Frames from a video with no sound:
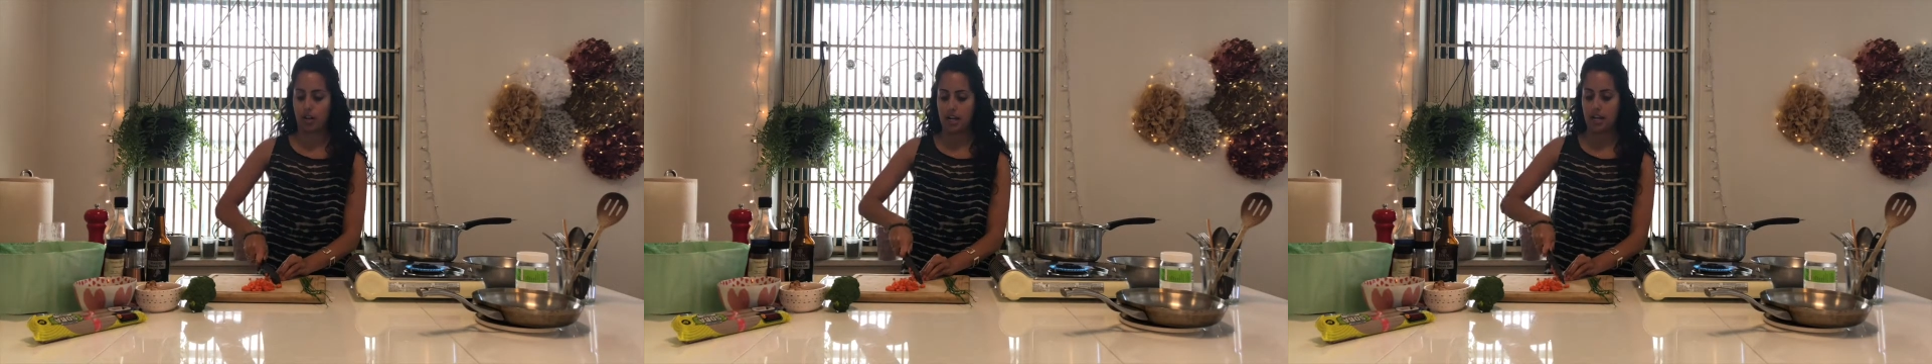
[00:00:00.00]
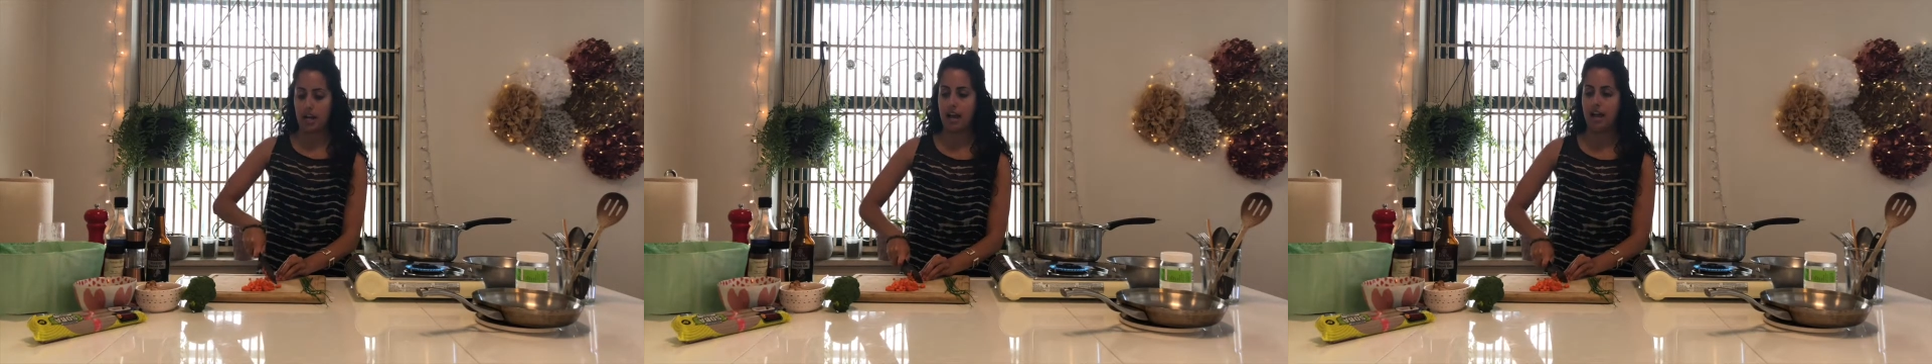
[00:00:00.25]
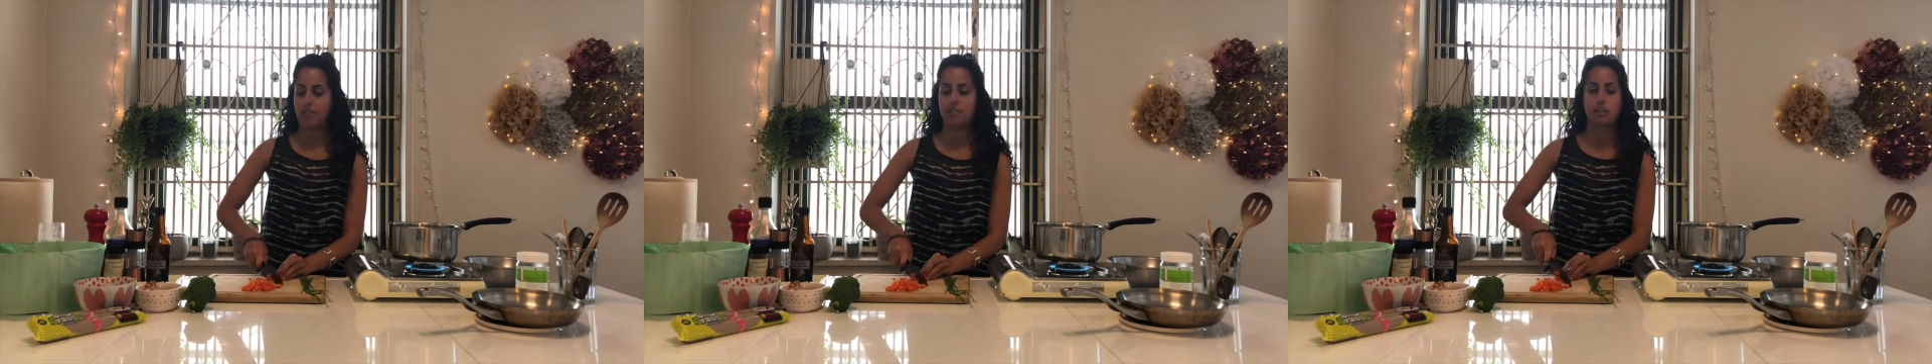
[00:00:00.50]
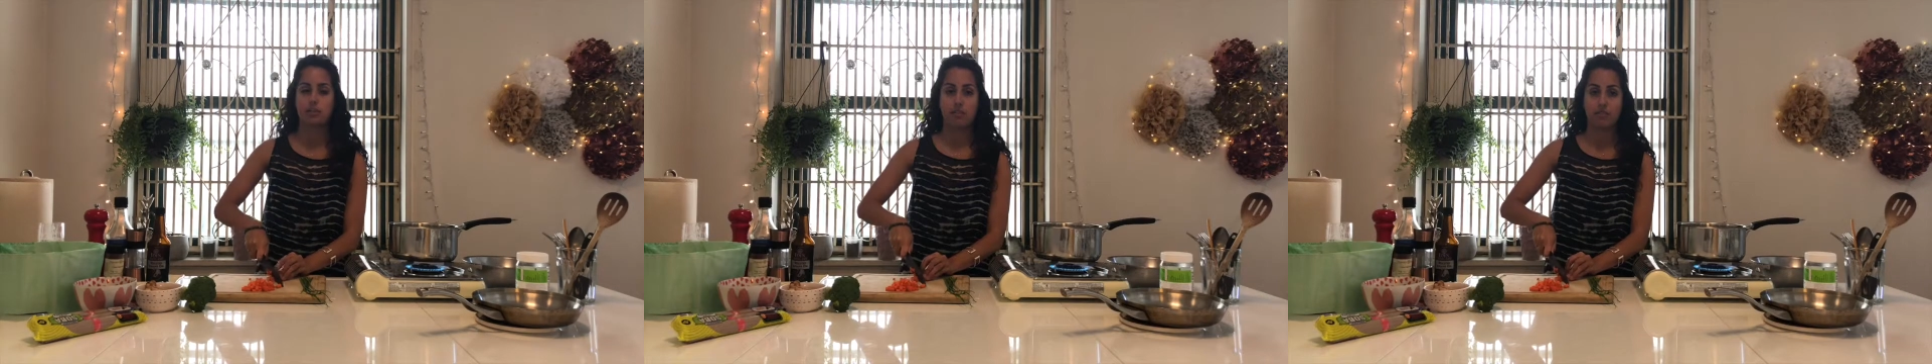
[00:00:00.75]
and I have
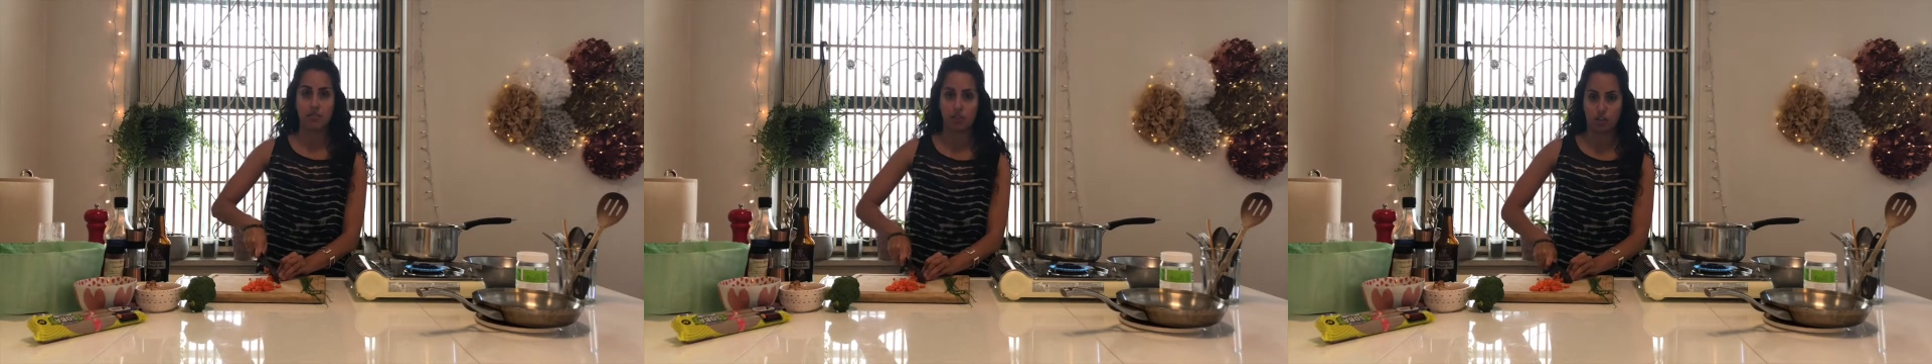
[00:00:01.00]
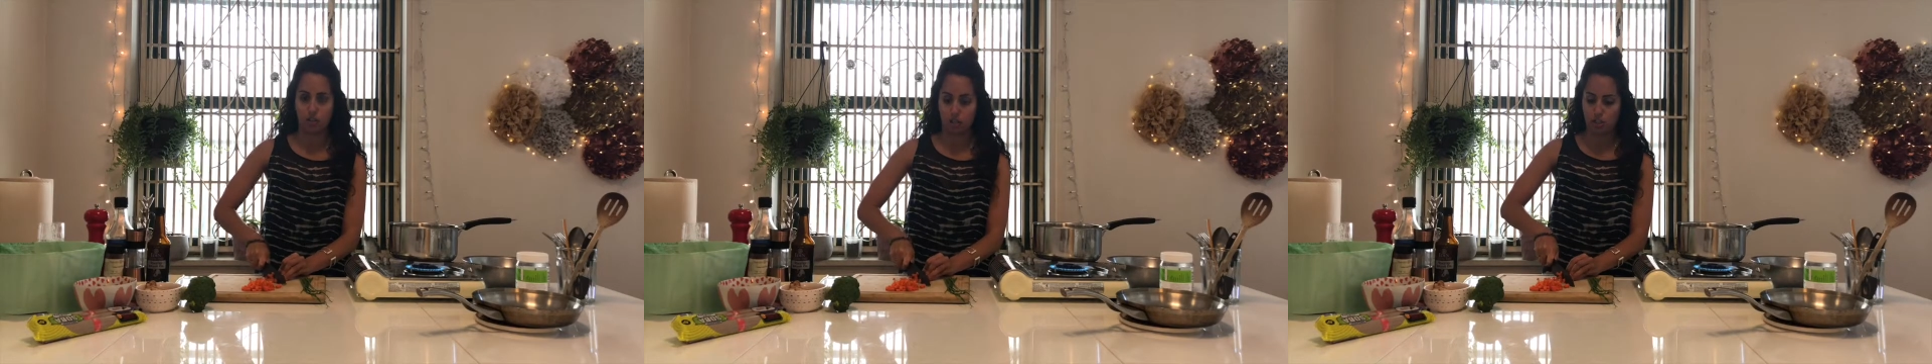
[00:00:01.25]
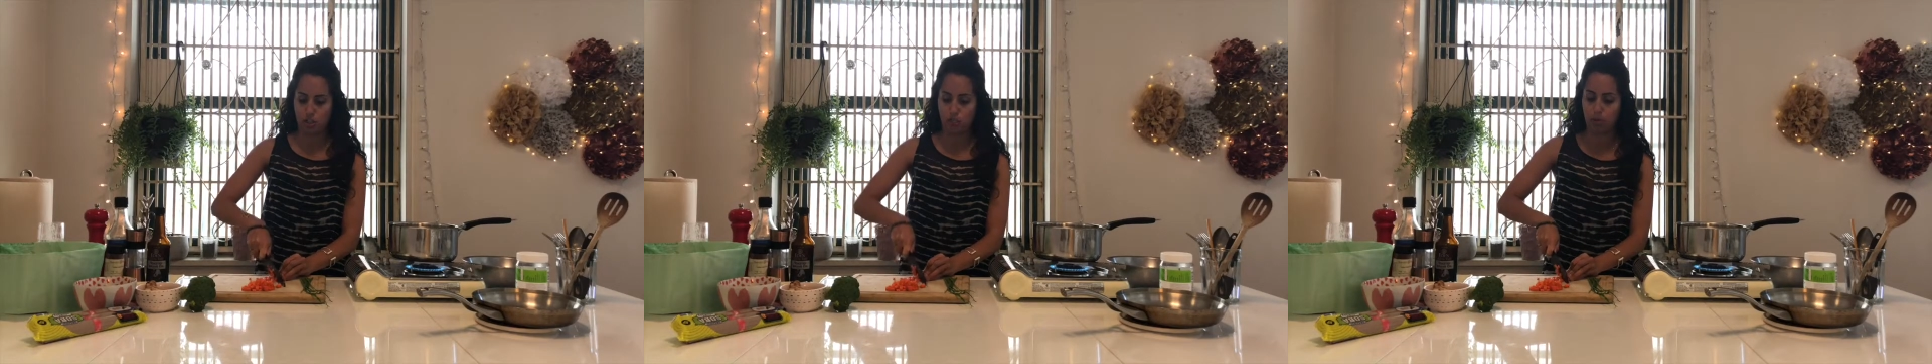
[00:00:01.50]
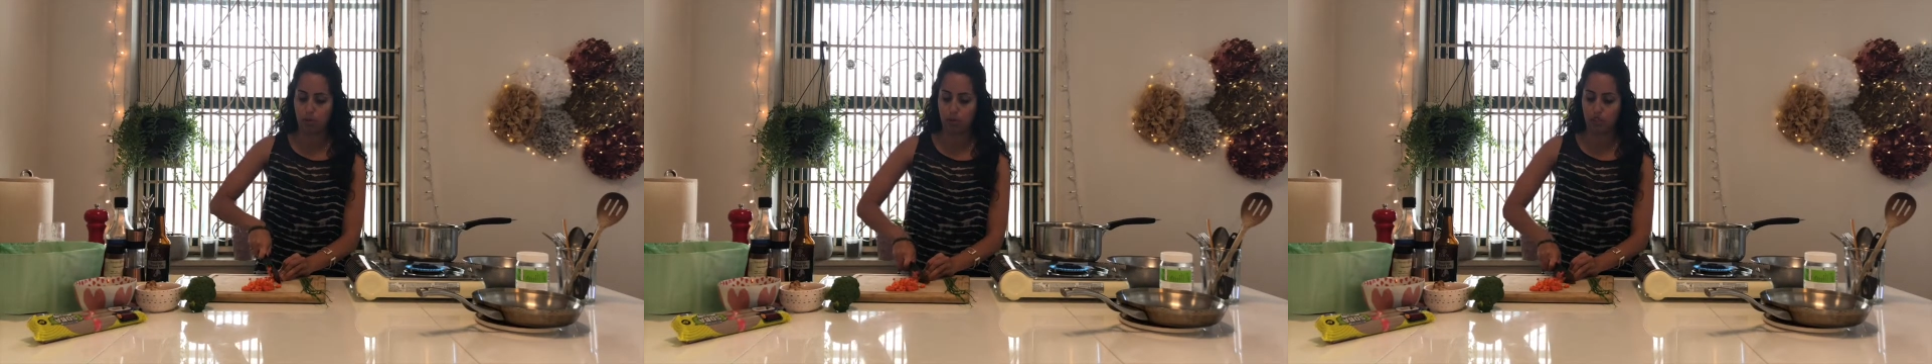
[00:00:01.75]
some left over, so I just
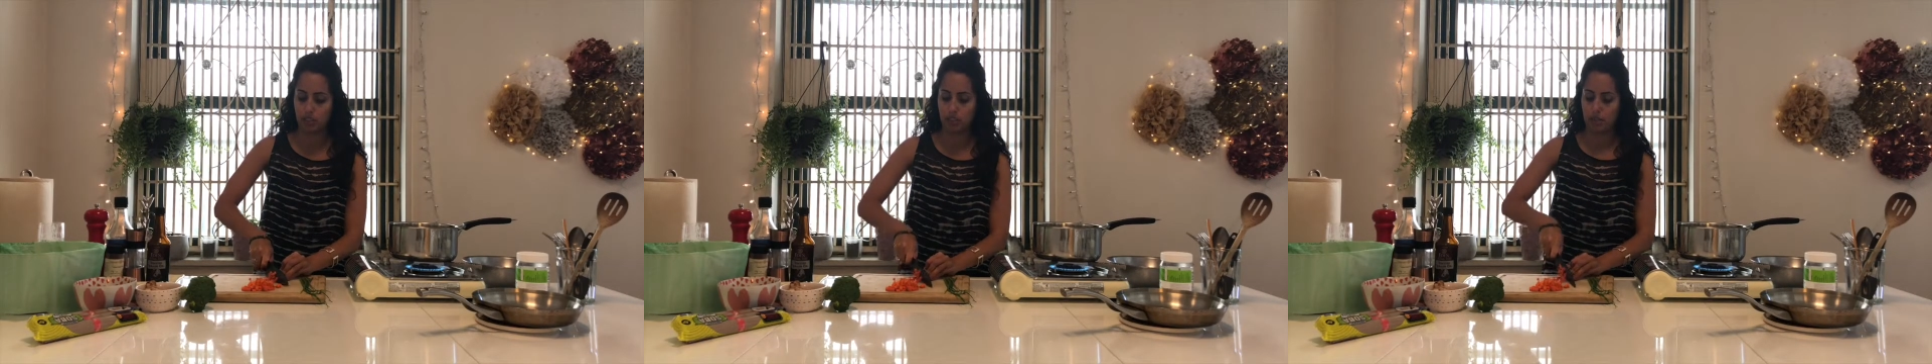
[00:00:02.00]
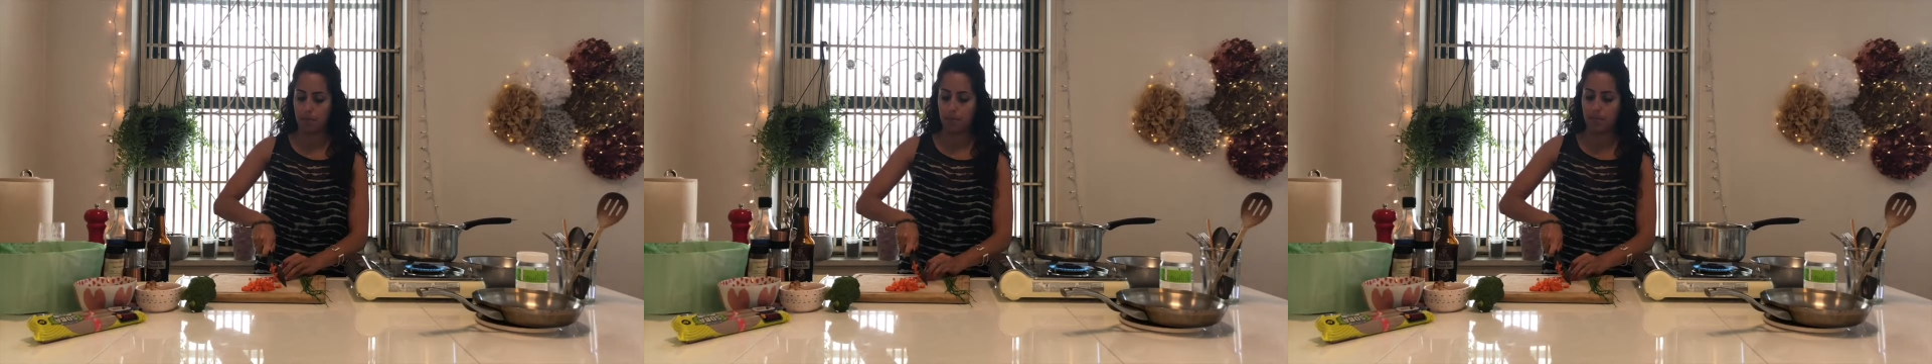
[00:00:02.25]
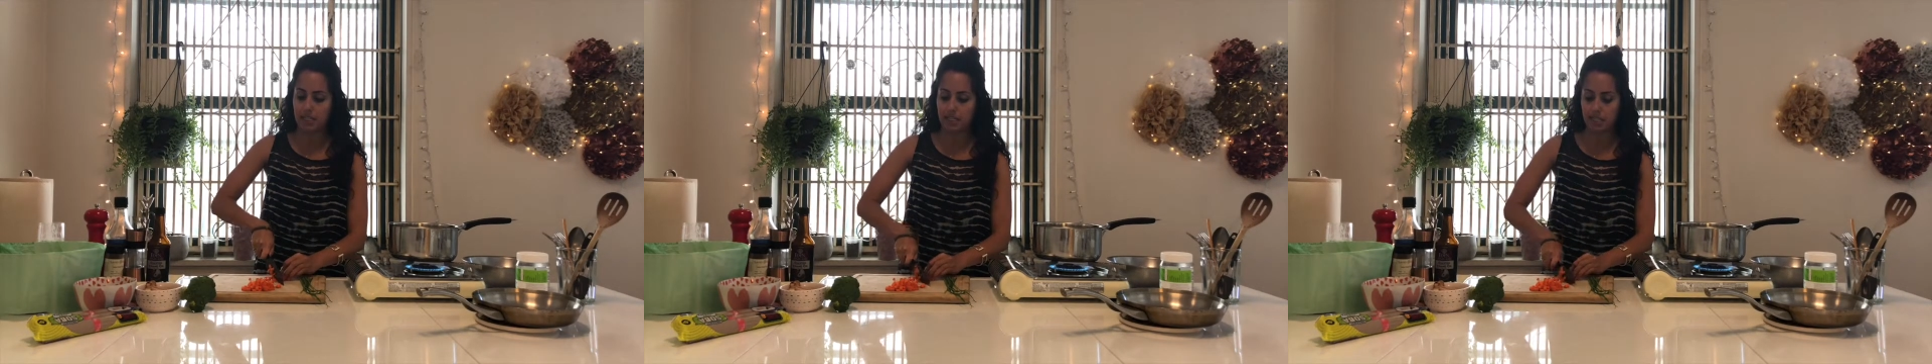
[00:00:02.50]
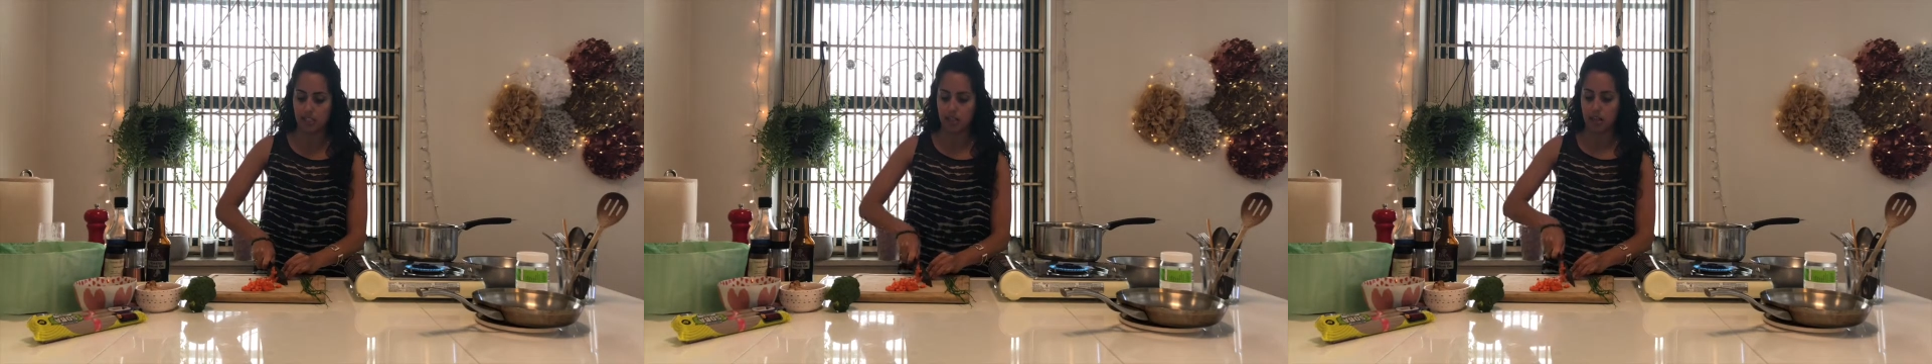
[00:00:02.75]
pulled some
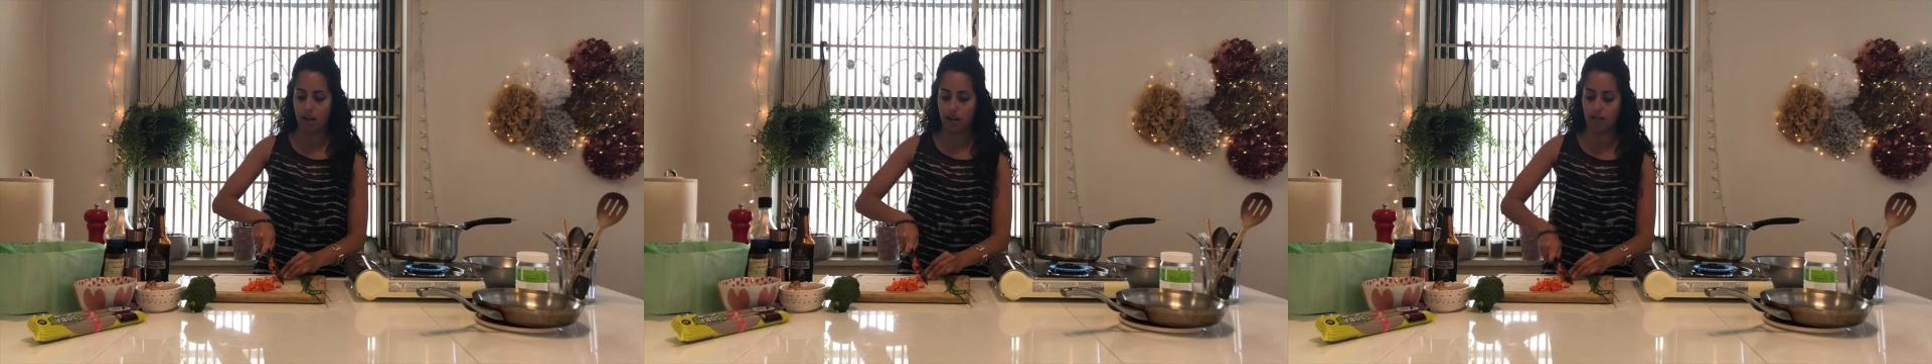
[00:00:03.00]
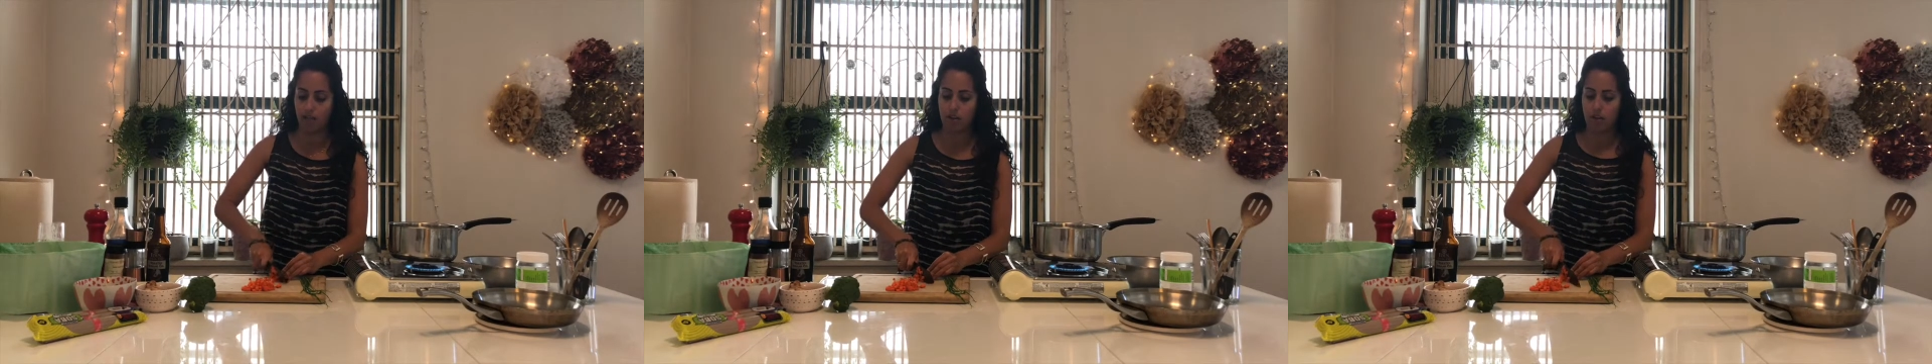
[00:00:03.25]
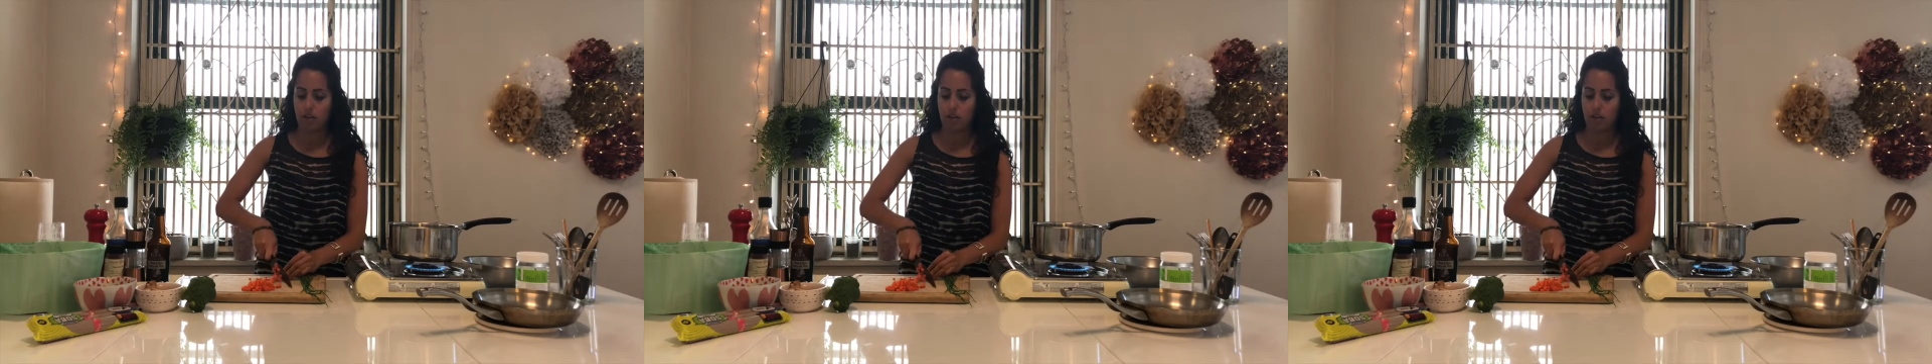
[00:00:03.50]
pieces of